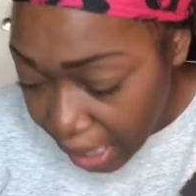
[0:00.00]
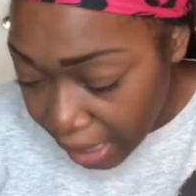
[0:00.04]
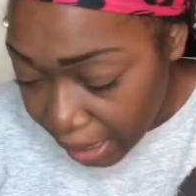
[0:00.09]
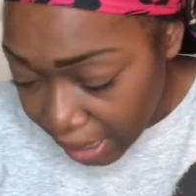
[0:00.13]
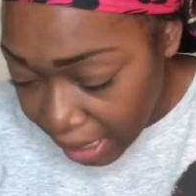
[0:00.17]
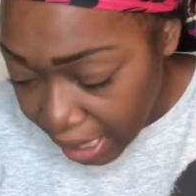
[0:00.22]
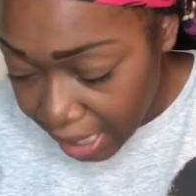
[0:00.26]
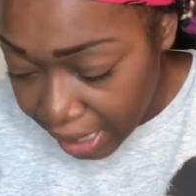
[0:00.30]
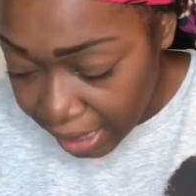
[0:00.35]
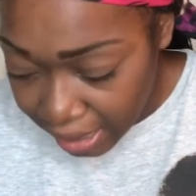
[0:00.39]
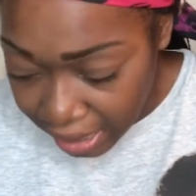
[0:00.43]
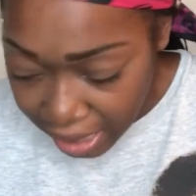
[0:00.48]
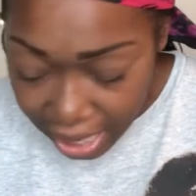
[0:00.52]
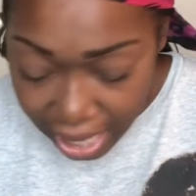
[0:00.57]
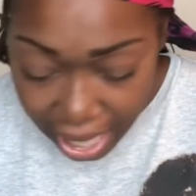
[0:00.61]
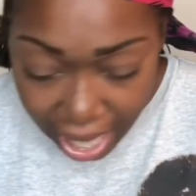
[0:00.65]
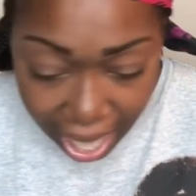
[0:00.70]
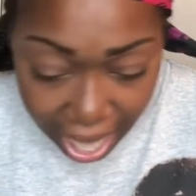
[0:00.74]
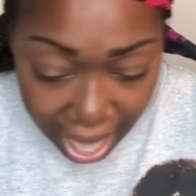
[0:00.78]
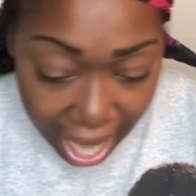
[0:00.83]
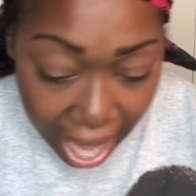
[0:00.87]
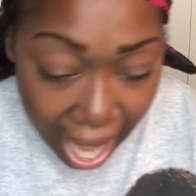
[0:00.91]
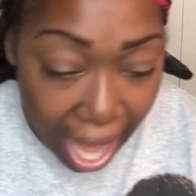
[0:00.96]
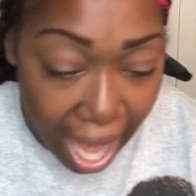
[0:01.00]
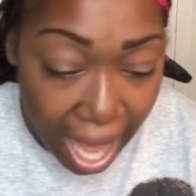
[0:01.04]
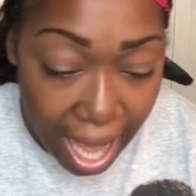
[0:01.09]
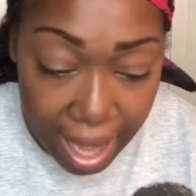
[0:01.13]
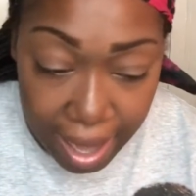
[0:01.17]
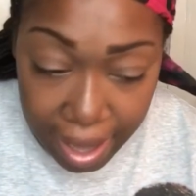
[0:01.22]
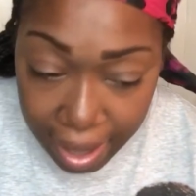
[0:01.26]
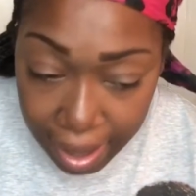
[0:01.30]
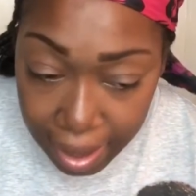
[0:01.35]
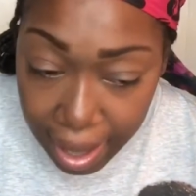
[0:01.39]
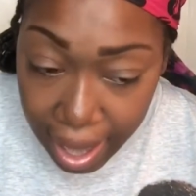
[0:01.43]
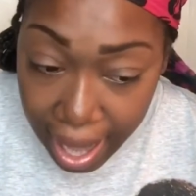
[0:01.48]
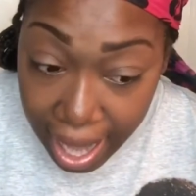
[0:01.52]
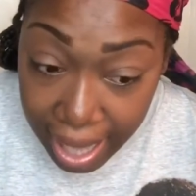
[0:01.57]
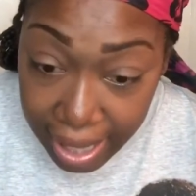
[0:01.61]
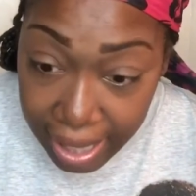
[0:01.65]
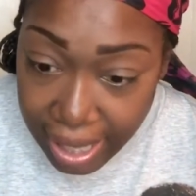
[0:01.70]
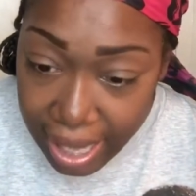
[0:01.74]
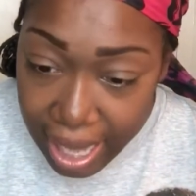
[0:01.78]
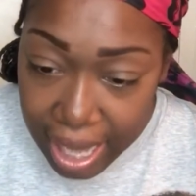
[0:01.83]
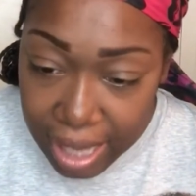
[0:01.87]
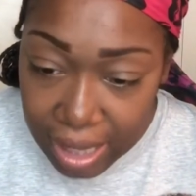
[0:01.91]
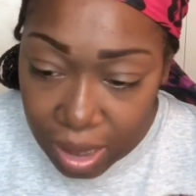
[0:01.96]
then yeah, I
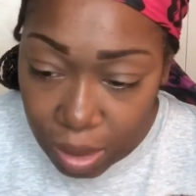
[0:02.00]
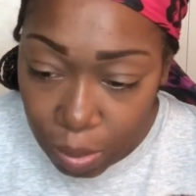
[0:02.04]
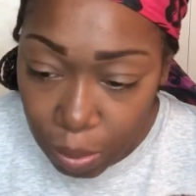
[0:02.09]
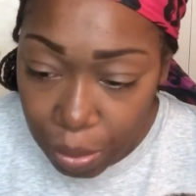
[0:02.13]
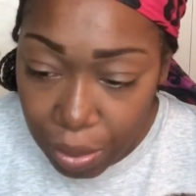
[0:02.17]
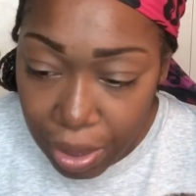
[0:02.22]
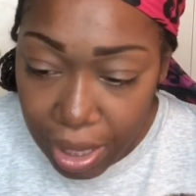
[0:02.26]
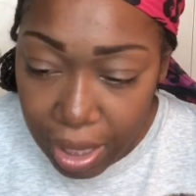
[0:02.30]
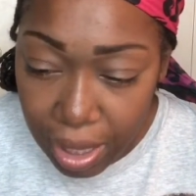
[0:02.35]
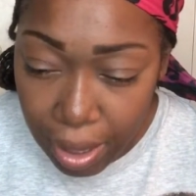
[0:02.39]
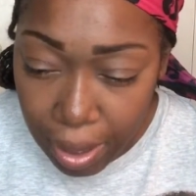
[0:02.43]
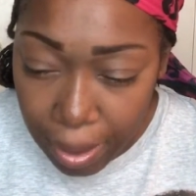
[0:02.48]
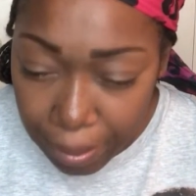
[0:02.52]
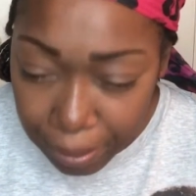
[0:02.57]
guess. But